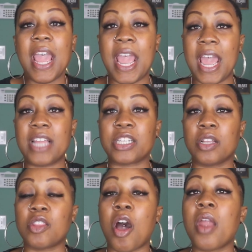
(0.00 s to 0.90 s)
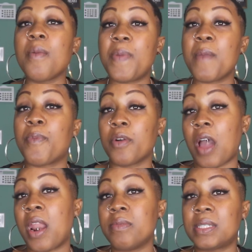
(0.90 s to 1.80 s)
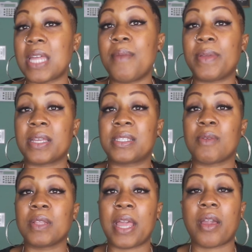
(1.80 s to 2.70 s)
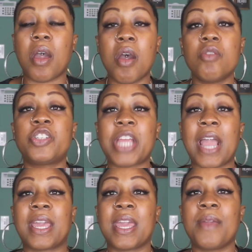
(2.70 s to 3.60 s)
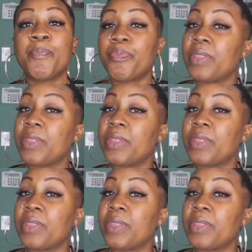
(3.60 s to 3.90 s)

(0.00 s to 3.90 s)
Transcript: And a lot of people got upset because they were like, Oh, Jackie,